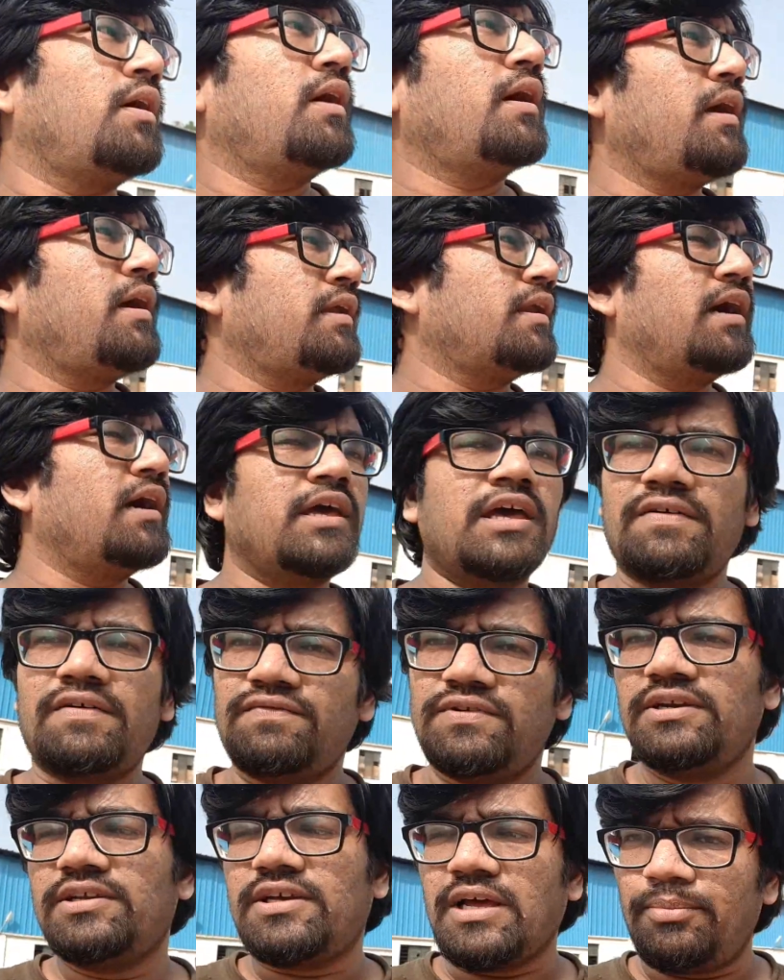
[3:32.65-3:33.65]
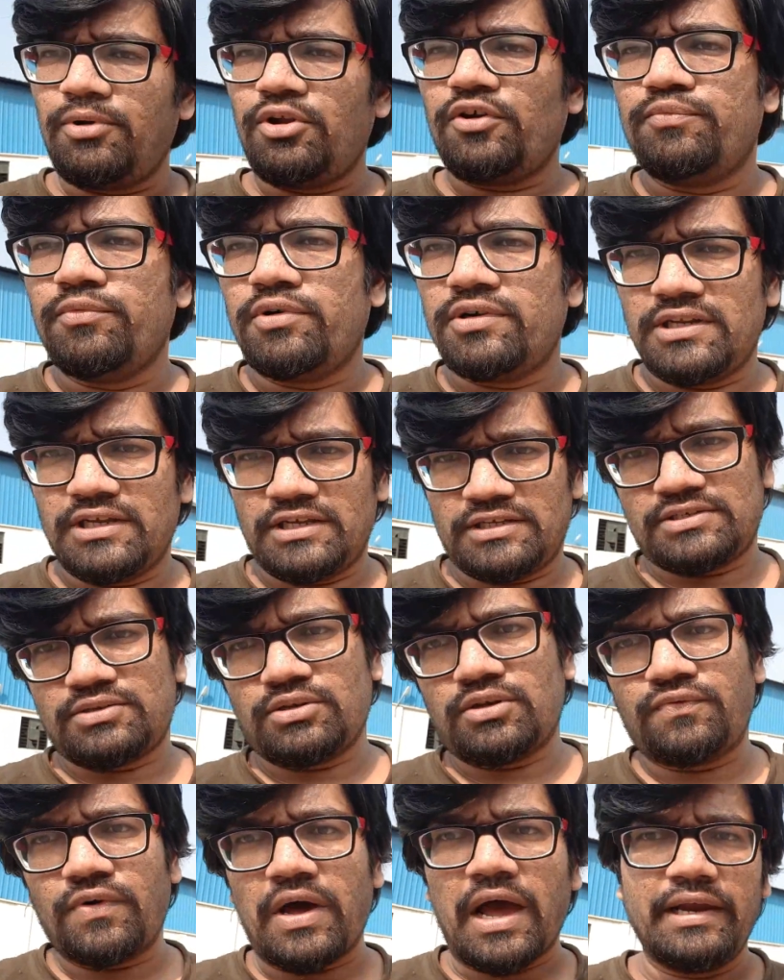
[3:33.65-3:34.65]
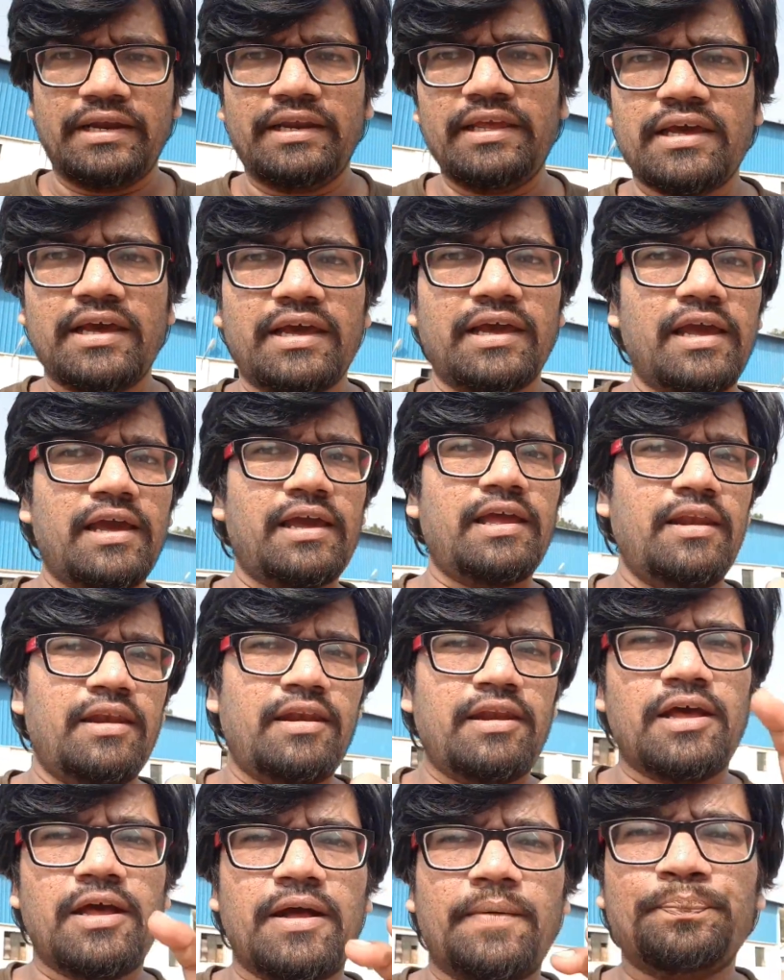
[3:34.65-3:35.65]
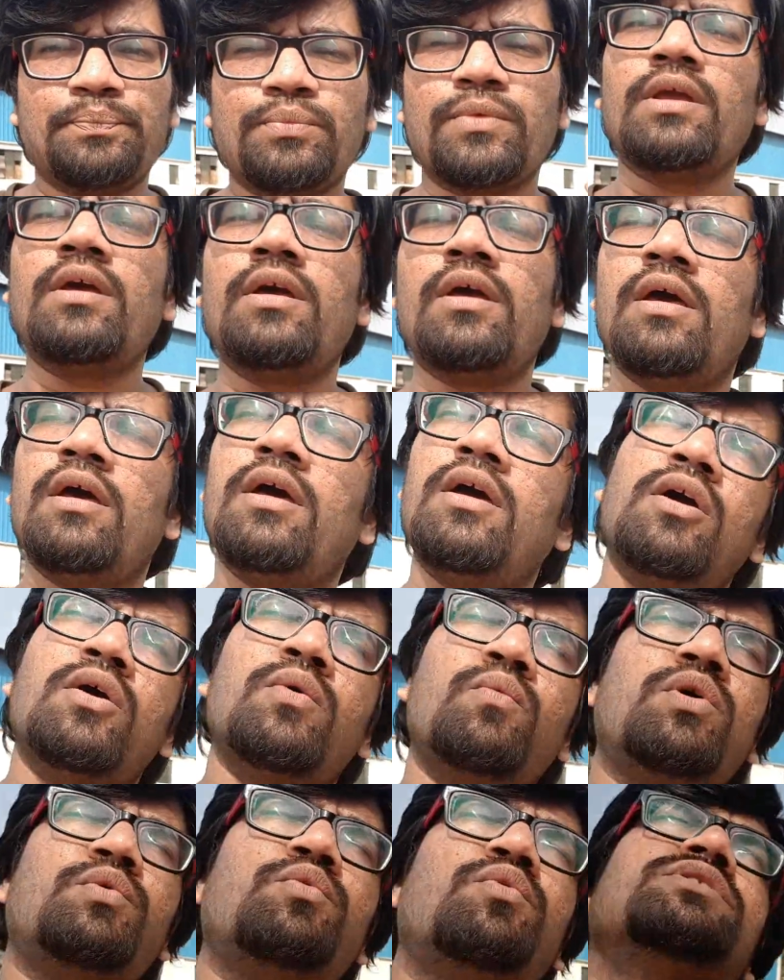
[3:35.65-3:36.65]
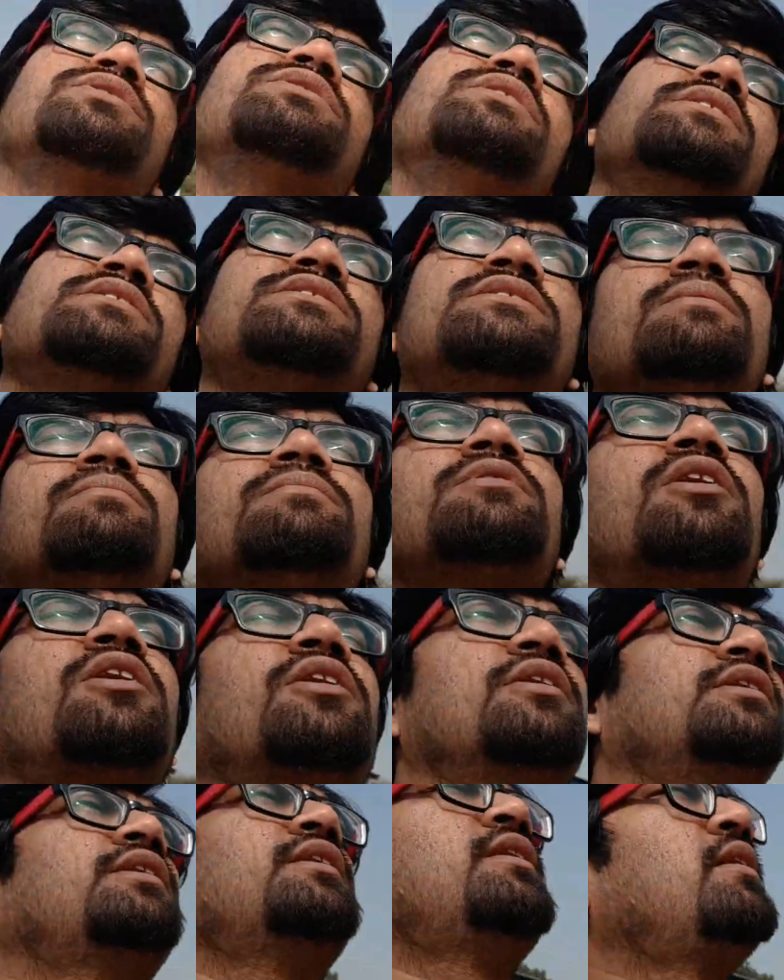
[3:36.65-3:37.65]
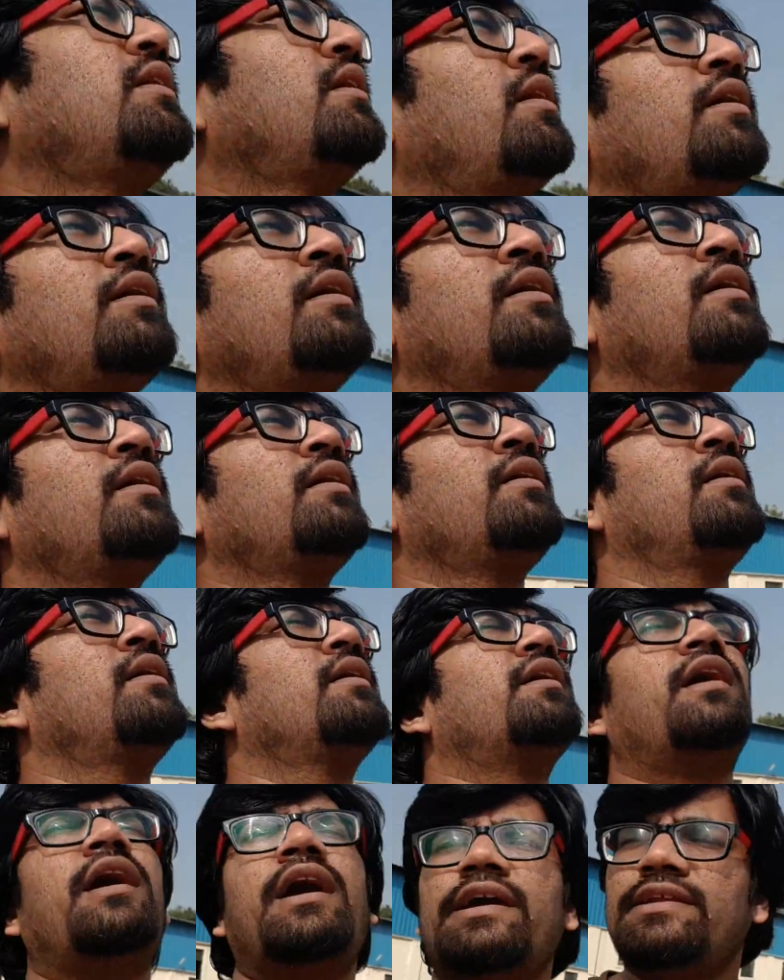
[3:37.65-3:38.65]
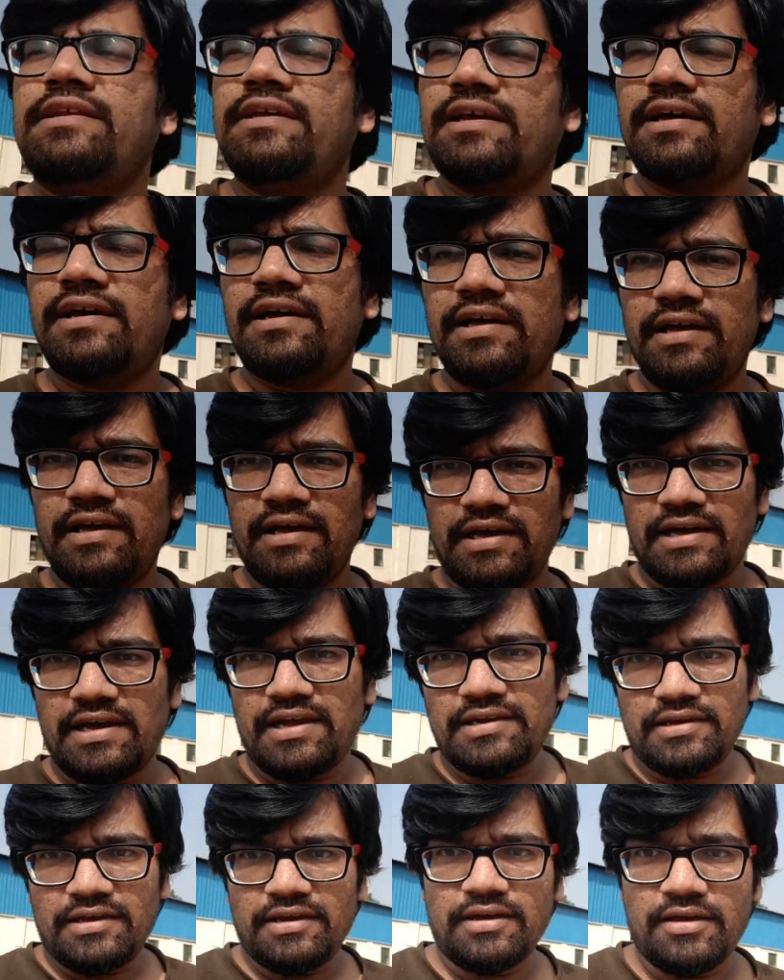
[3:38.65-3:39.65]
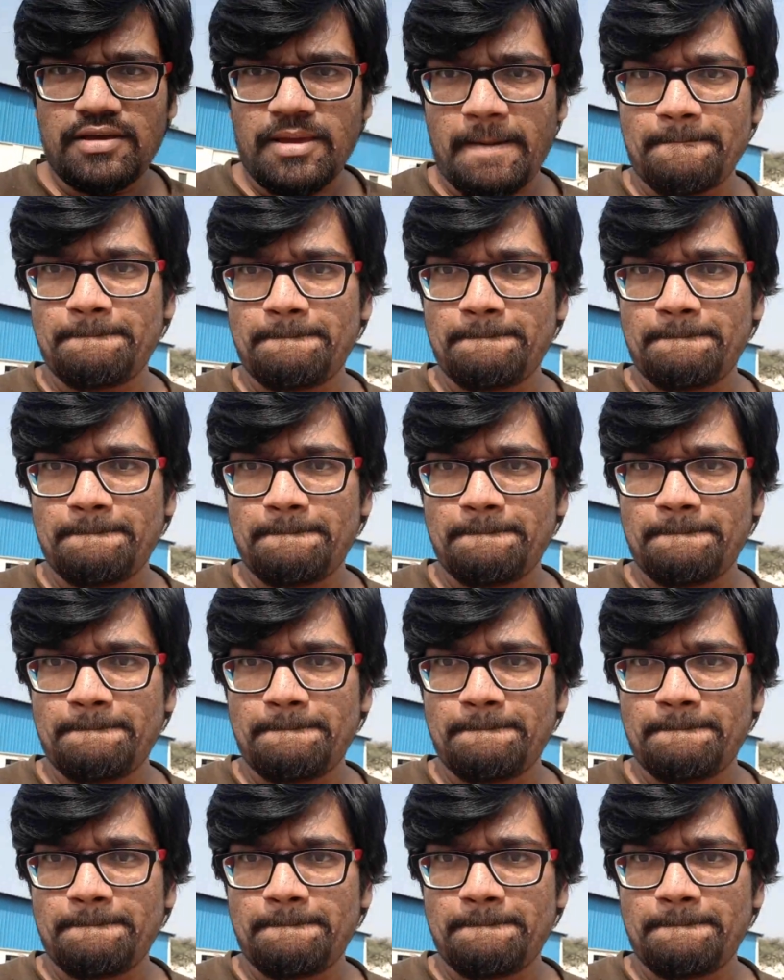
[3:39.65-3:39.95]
And I have did couple of more tests of Idea and what was there, the SIM card, Idea, and